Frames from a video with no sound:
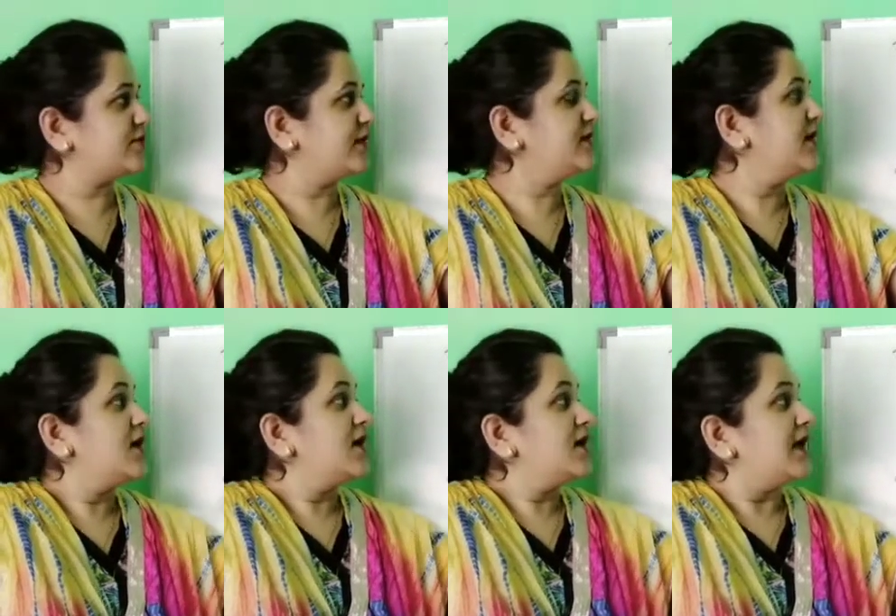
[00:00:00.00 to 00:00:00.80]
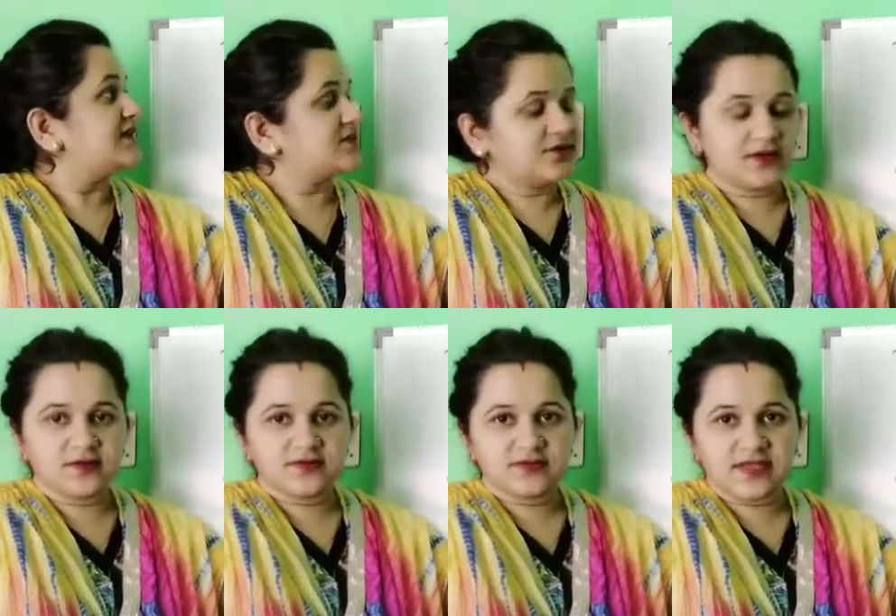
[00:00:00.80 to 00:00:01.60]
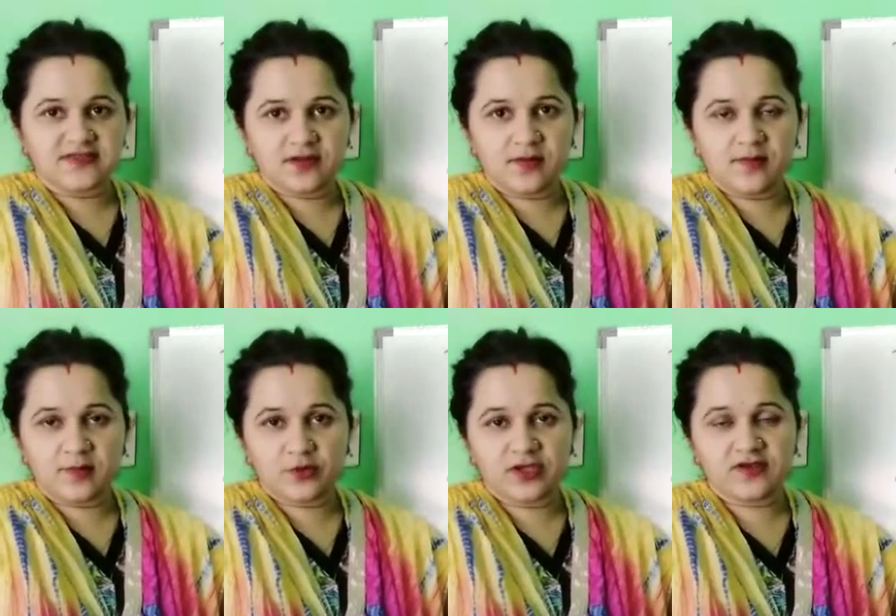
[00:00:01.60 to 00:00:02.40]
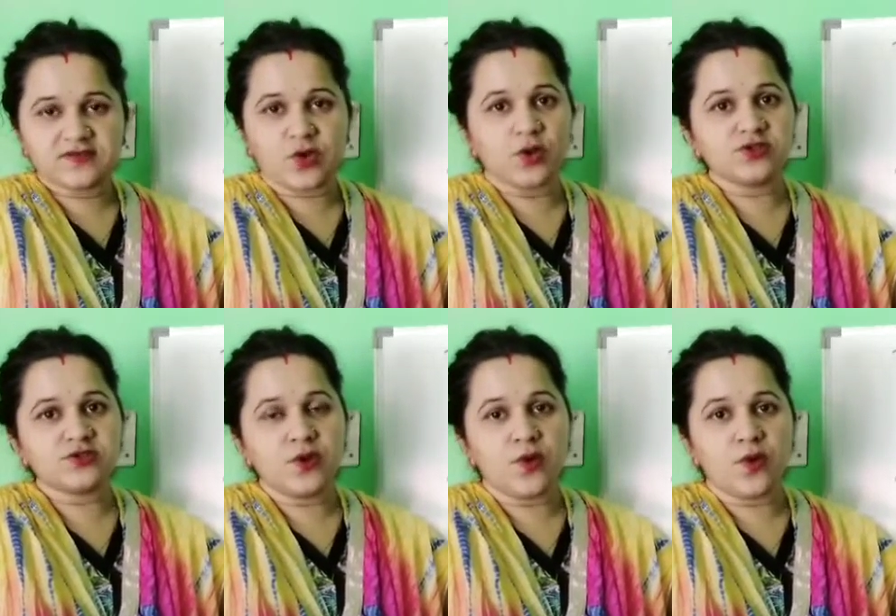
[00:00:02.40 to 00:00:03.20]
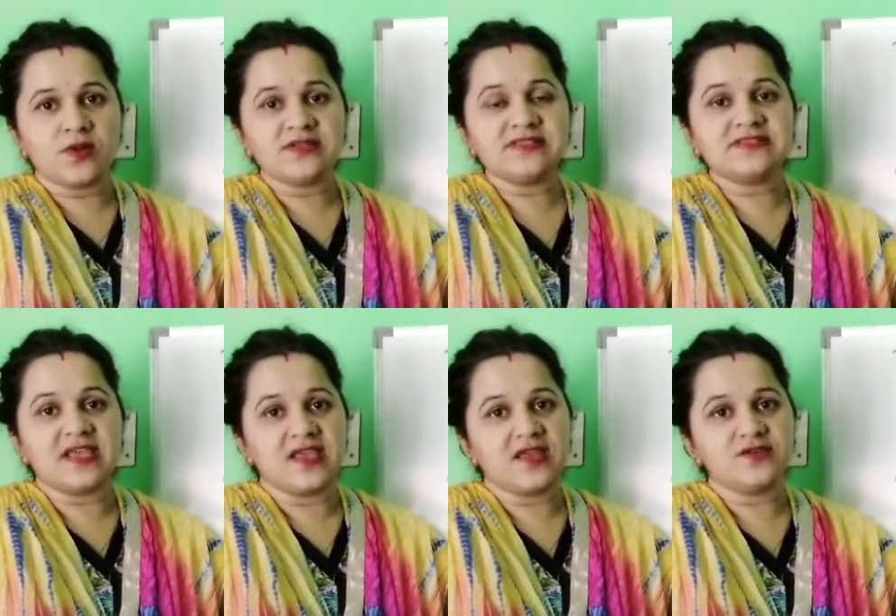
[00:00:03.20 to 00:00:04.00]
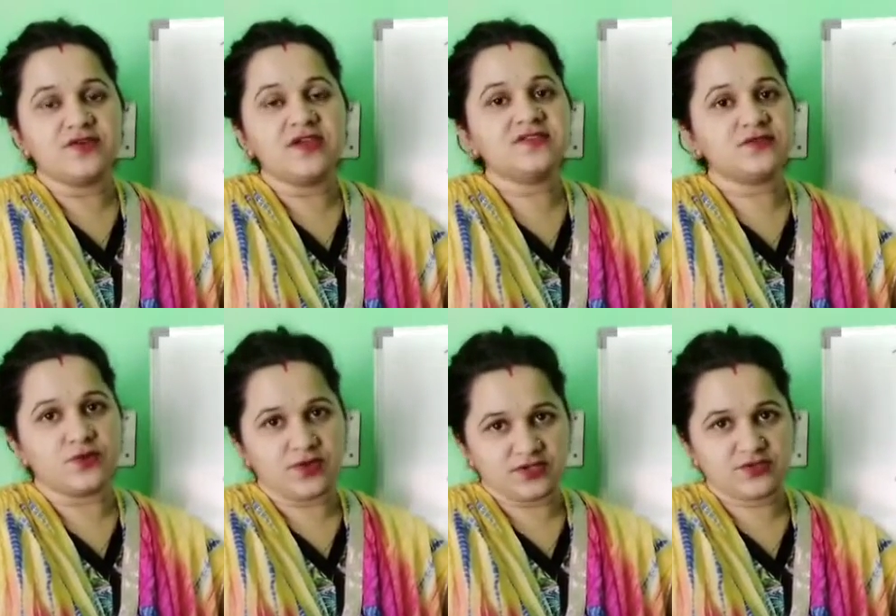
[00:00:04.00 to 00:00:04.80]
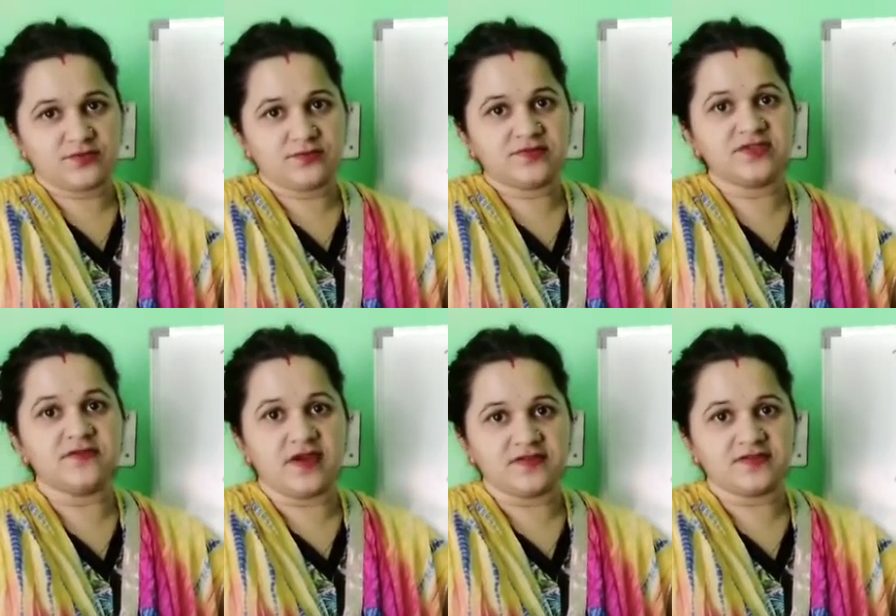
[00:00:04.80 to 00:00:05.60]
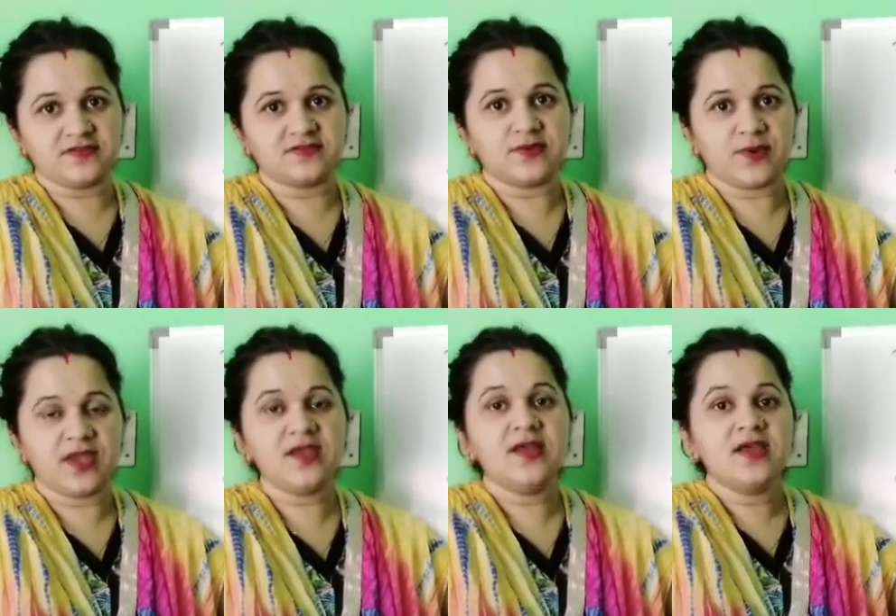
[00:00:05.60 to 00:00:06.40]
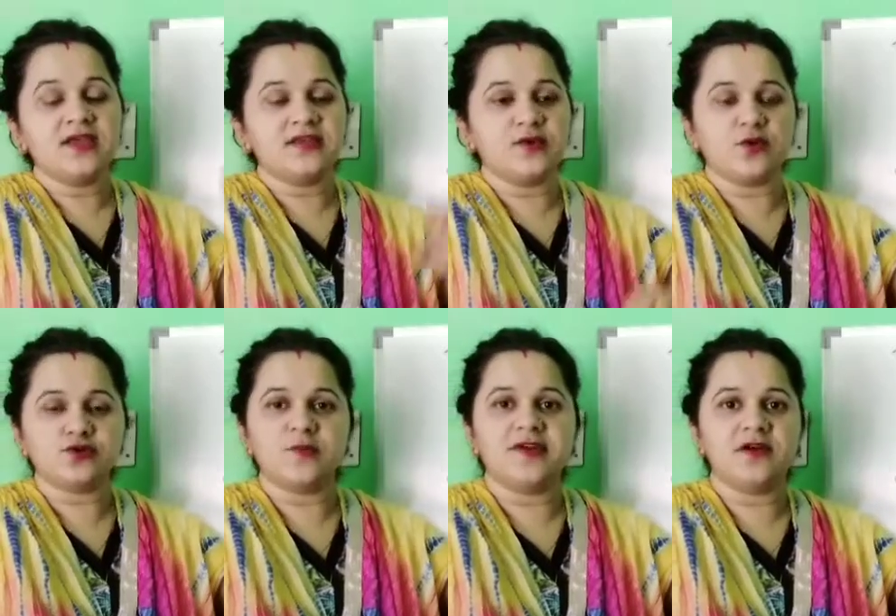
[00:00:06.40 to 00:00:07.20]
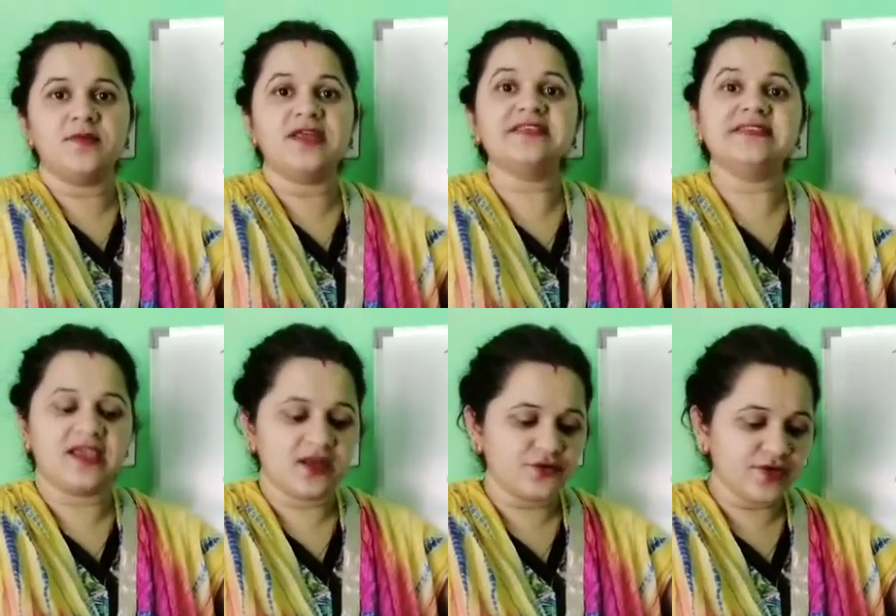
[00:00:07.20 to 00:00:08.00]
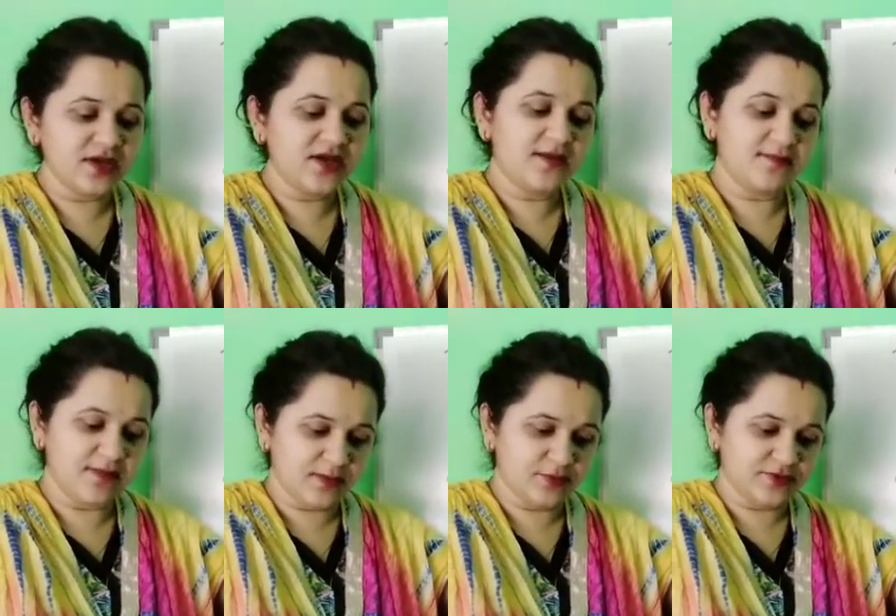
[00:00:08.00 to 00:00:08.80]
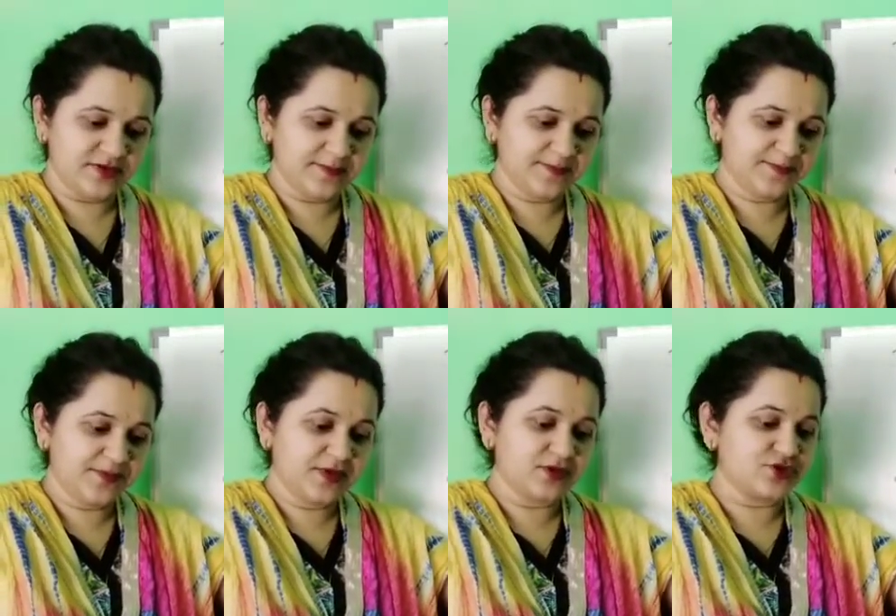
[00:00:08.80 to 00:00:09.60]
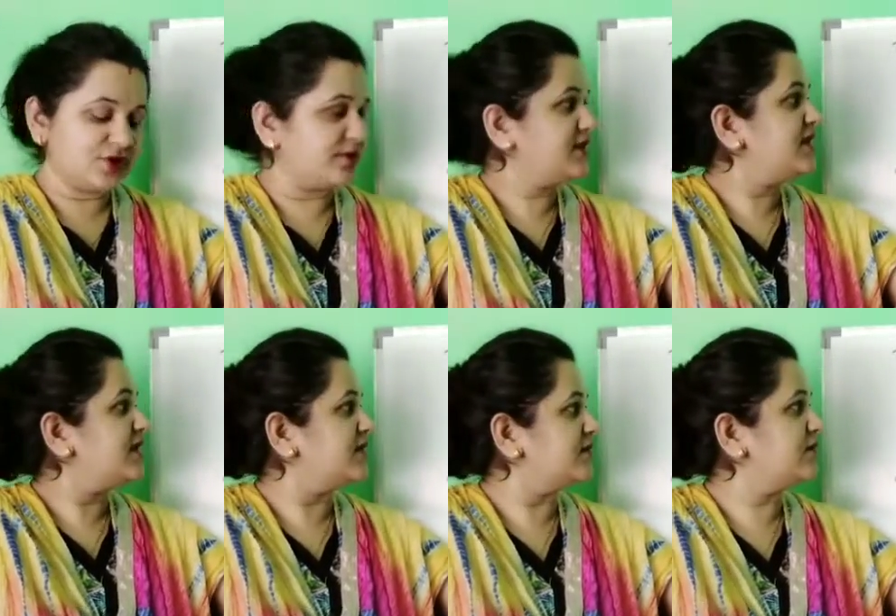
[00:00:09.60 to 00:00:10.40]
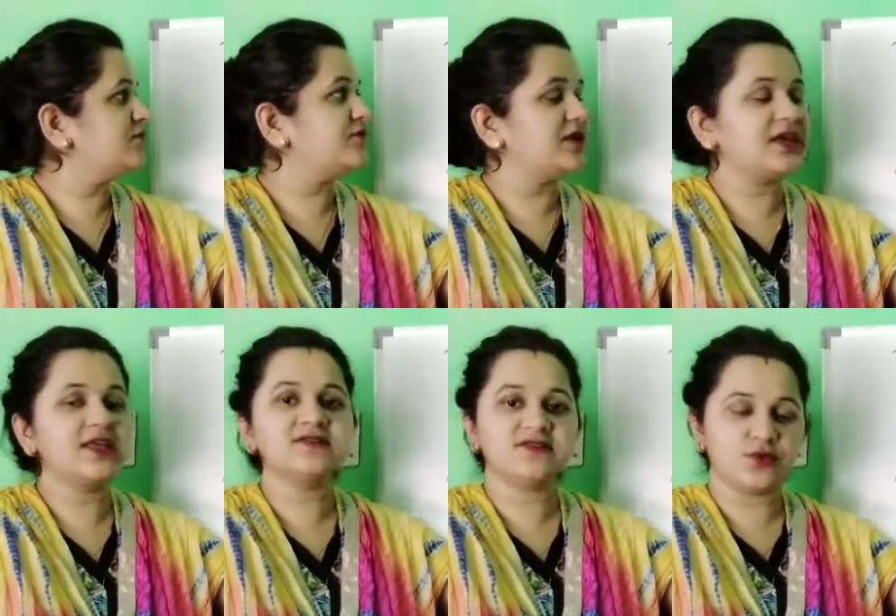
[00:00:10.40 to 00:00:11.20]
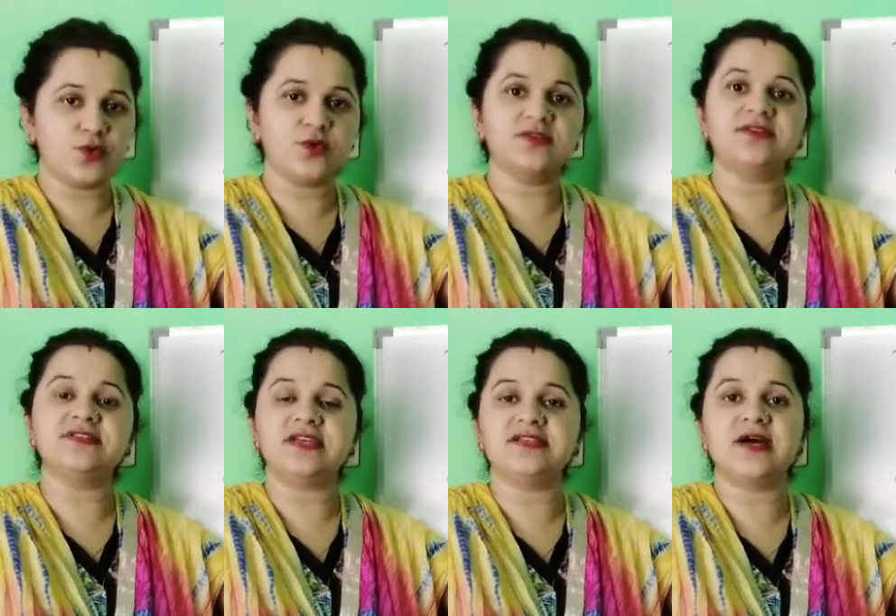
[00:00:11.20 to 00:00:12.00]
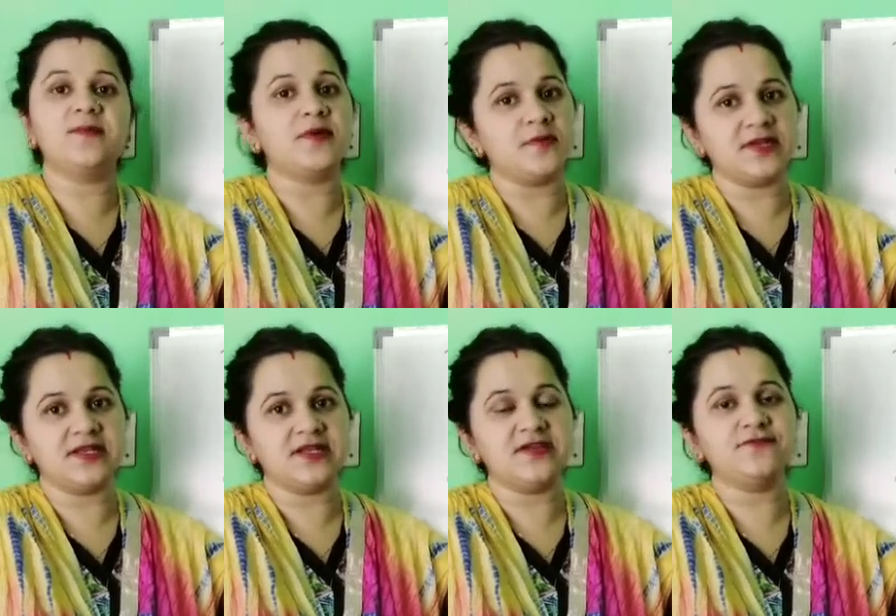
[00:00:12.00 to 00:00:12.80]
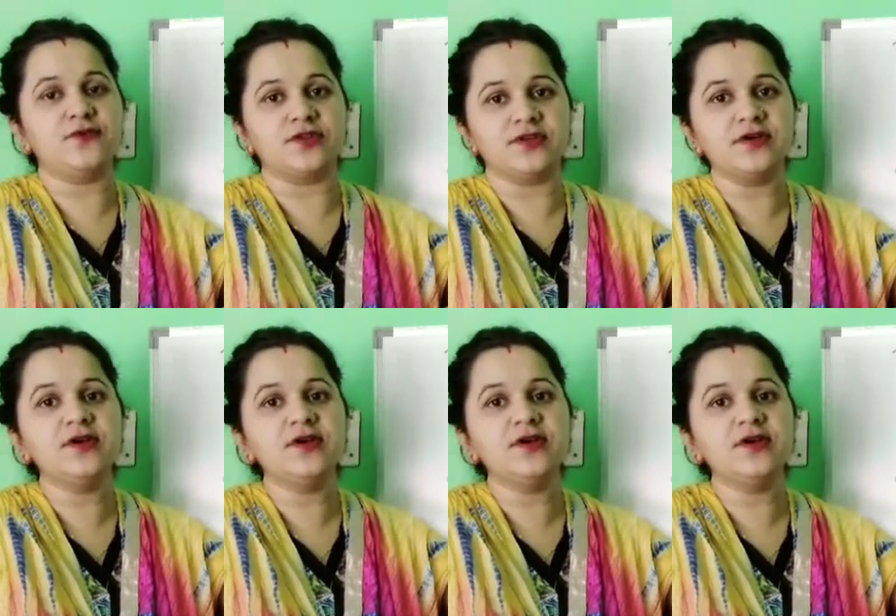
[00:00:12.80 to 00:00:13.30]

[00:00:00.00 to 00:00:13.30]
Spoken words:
External memory is also called secondary storage devices. Okay, it can also be termed as secondary memory. Now children, here we can store the data permanently for the